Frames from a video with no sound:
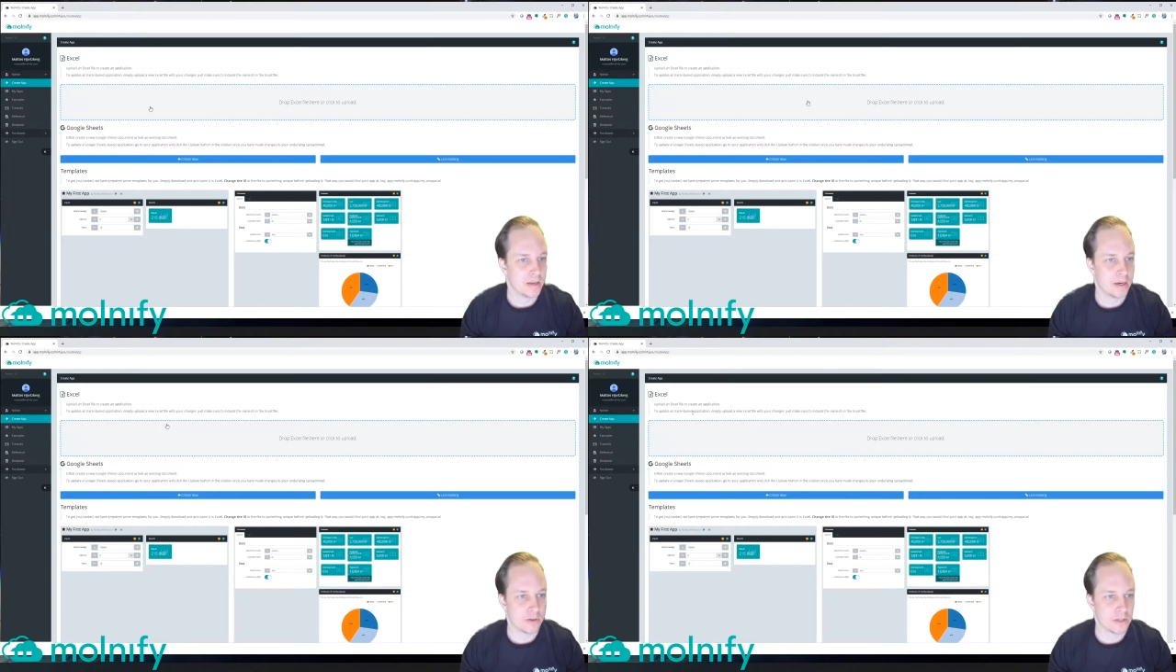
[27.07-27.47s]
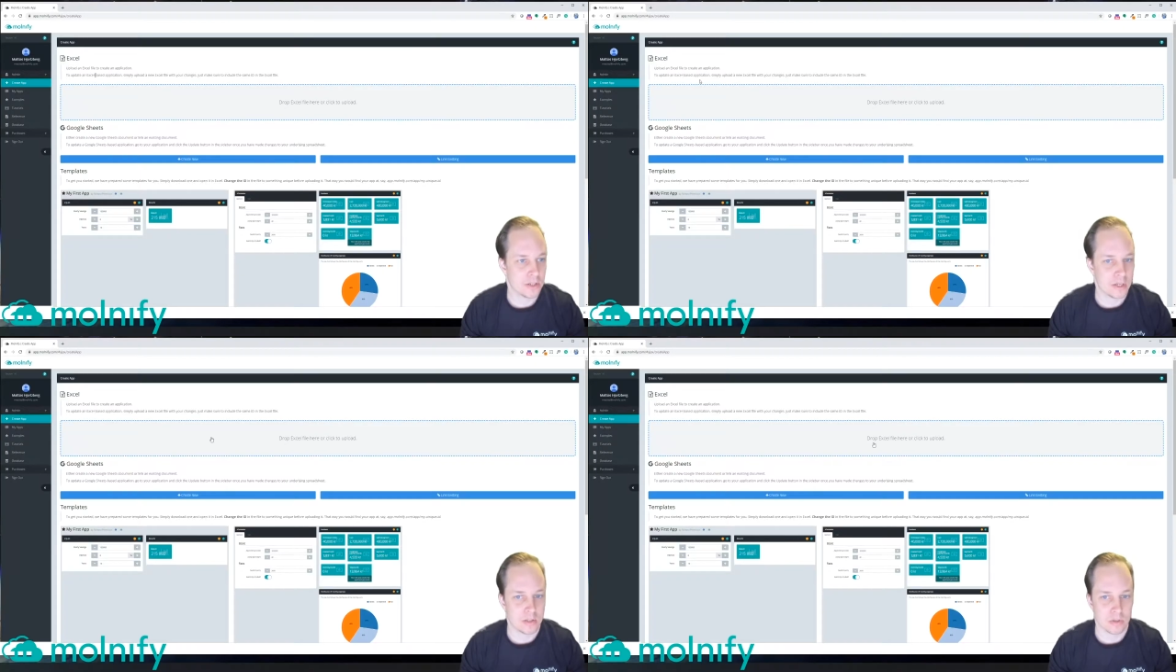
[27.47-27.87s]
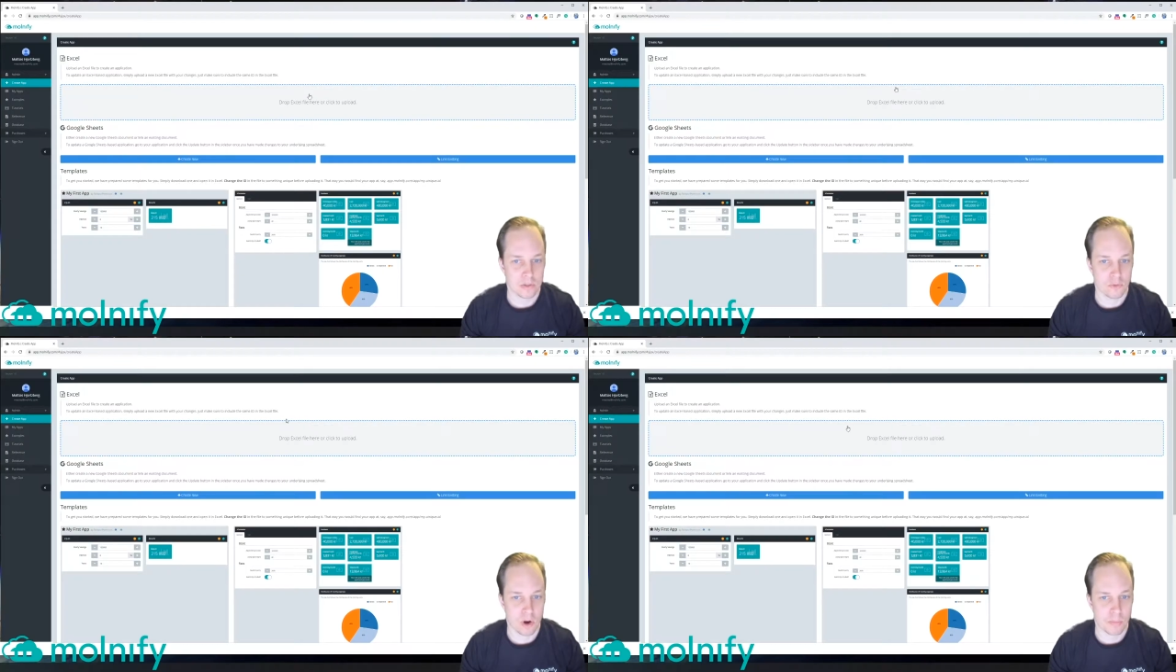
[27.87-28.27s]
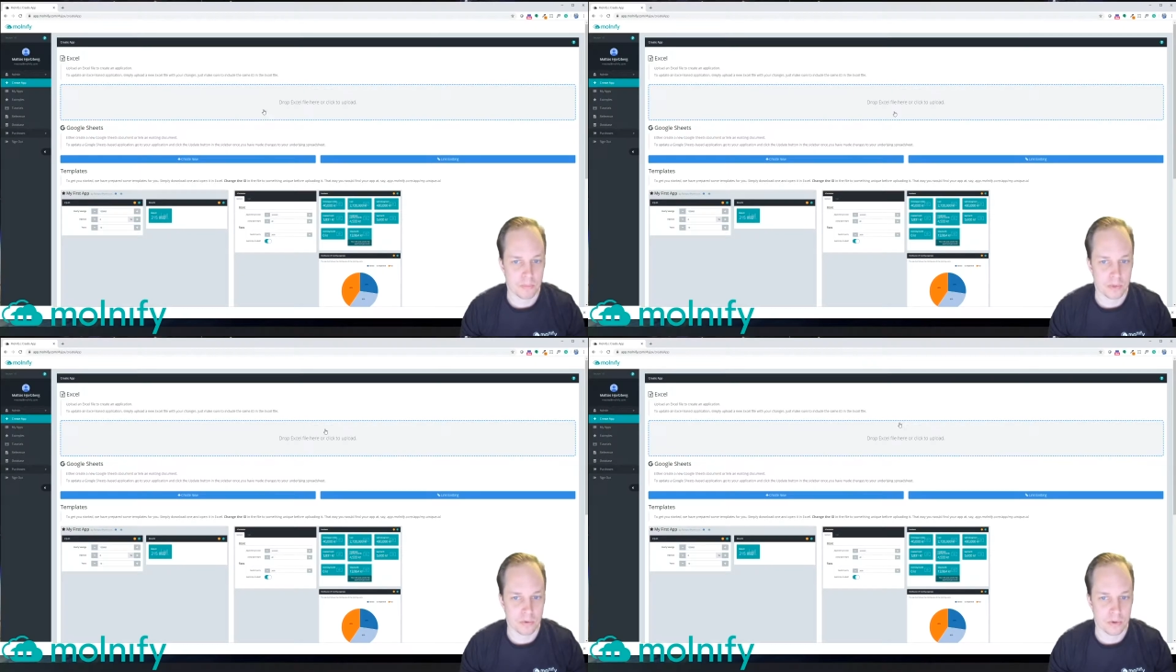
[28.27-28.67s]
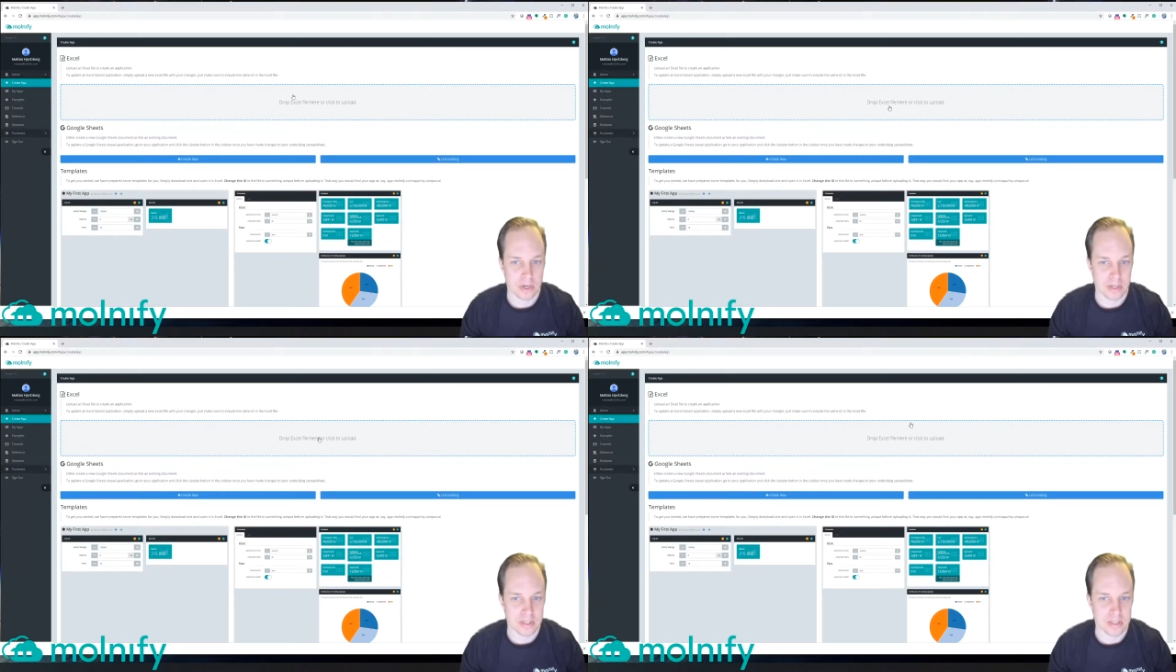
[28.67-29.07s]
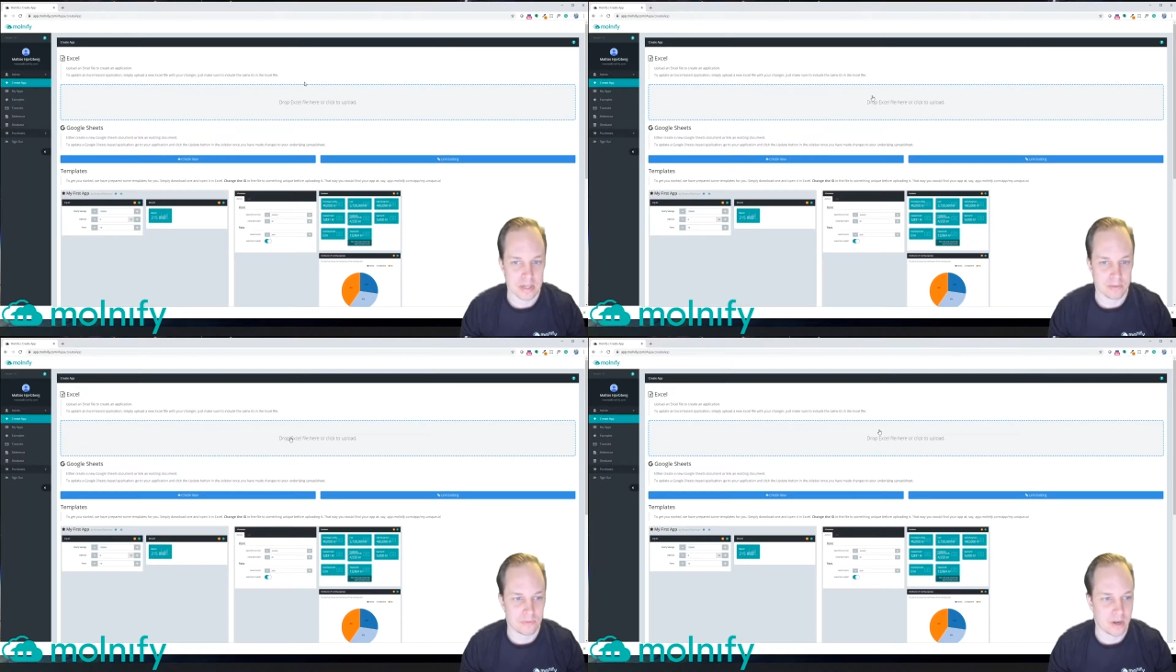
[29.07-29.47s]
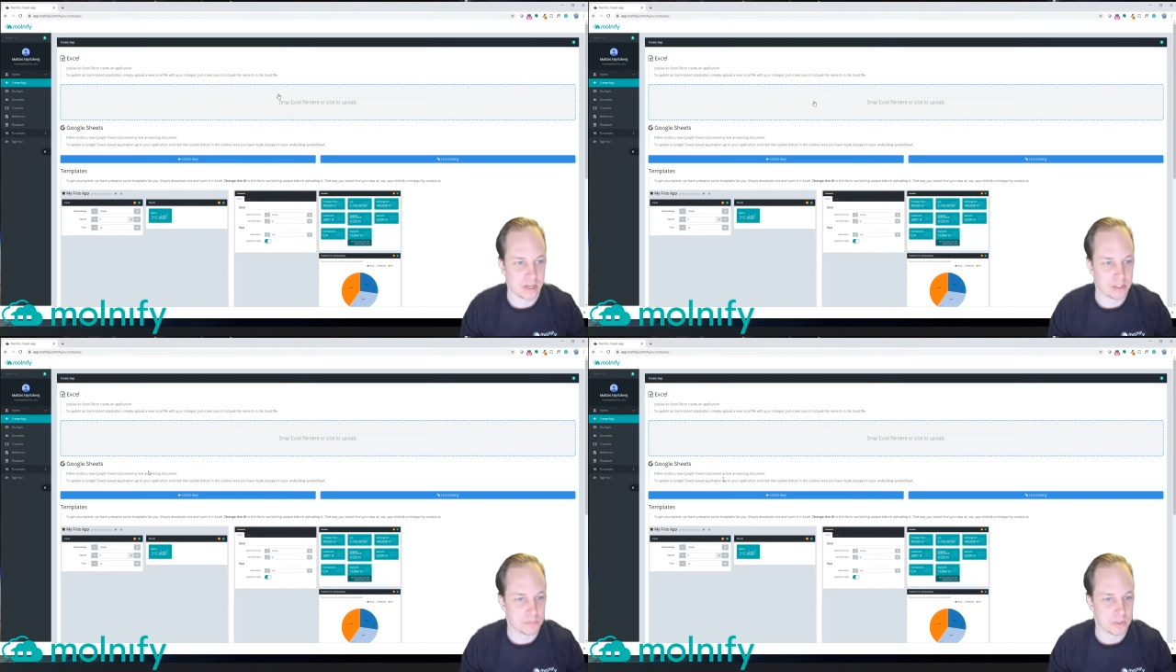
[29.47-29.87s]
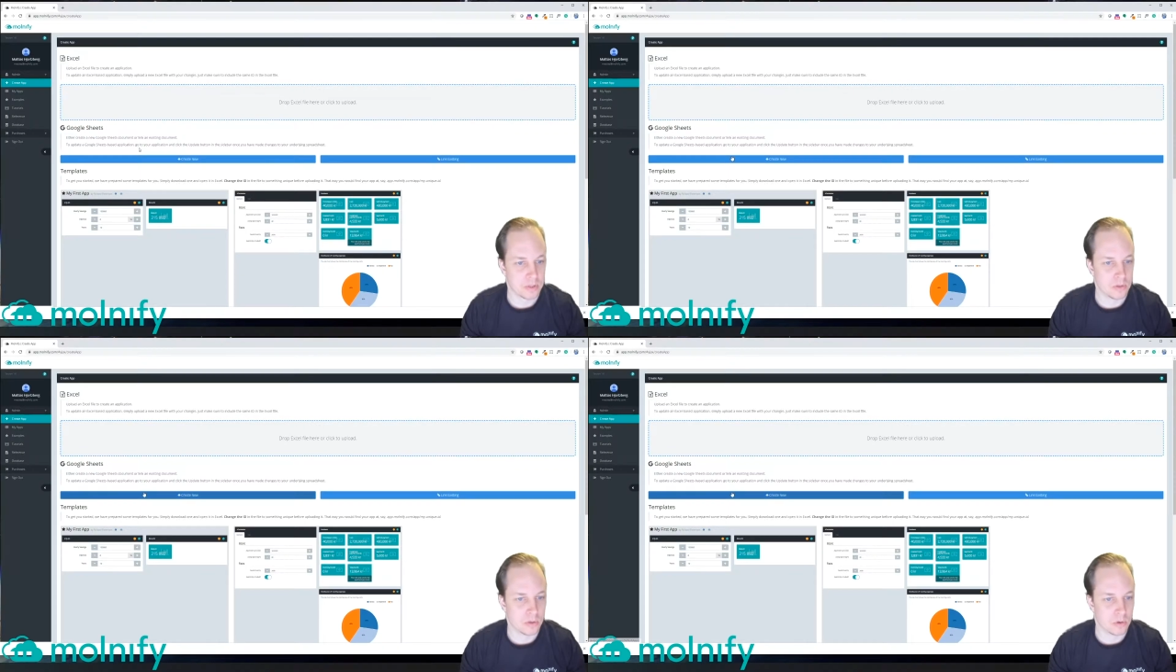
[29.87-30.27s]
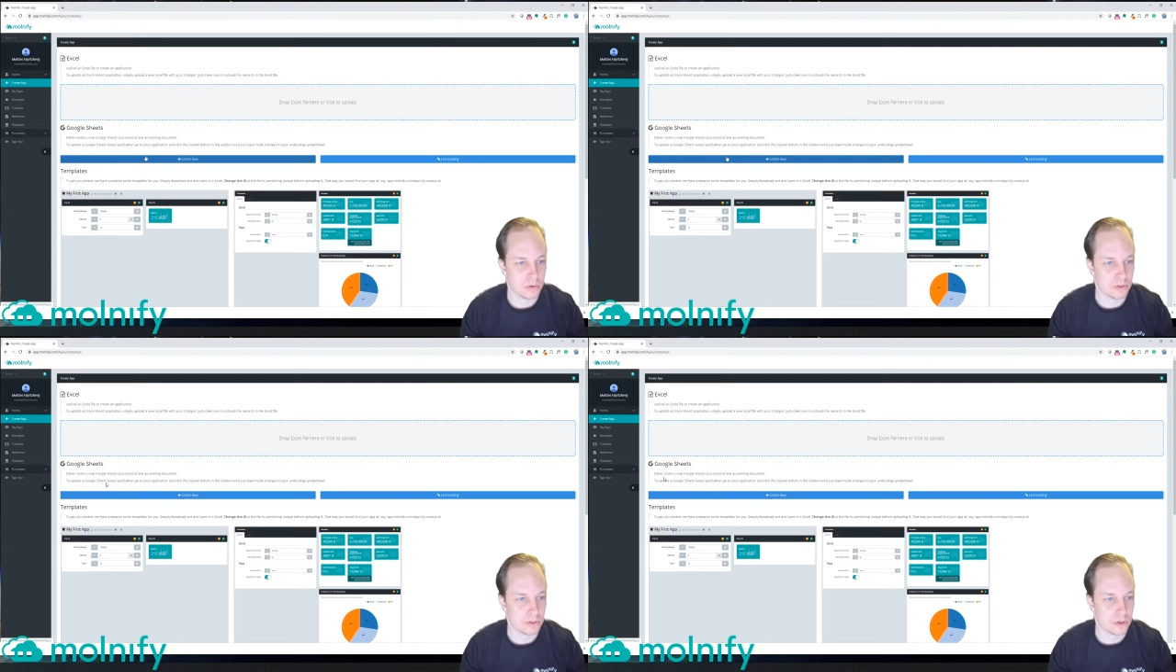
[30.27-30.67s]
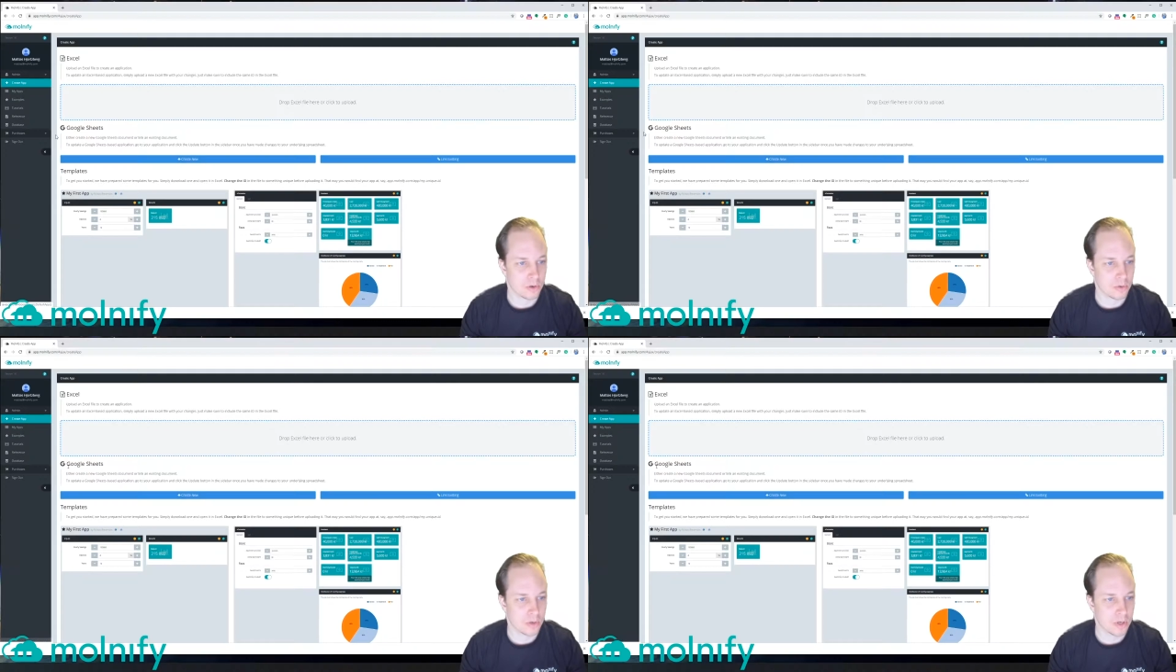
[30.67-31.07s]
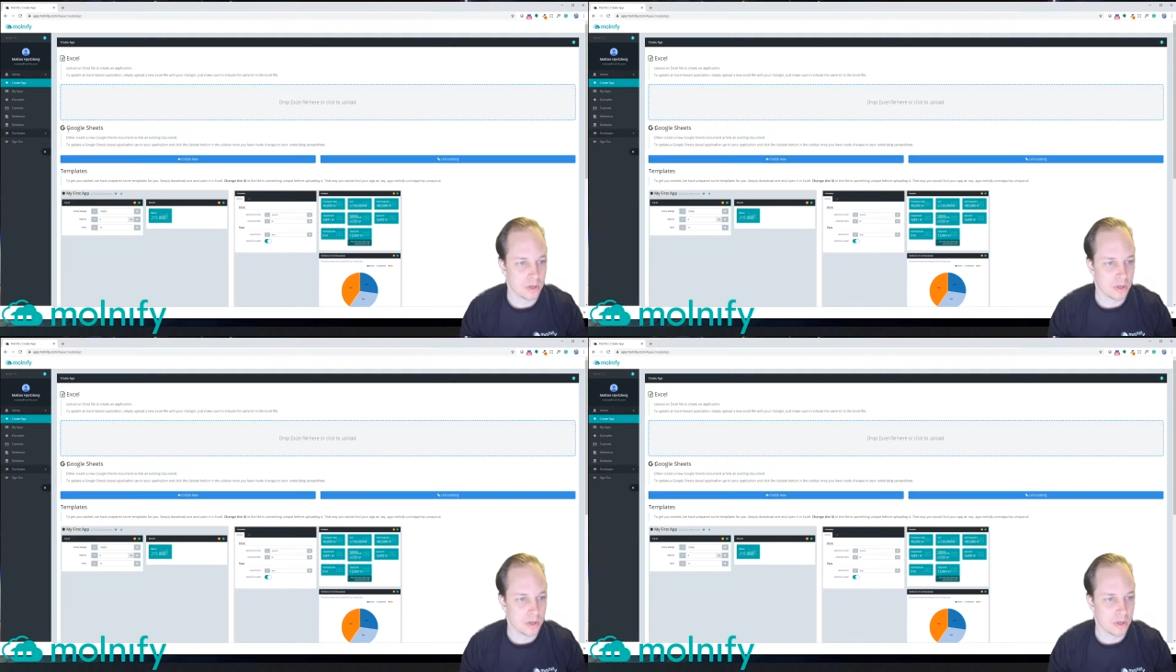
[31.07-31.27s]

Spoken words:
Here you can see that you can drop your Excel files, but you can also